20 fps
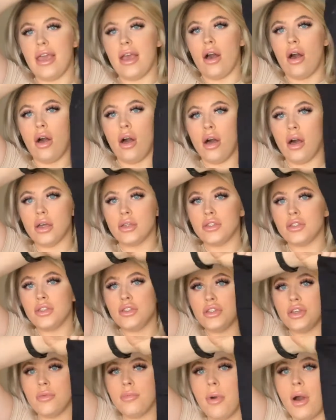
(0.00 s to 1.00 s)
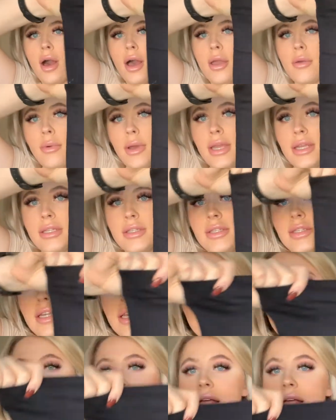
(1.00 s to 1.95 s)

are super high-waisted,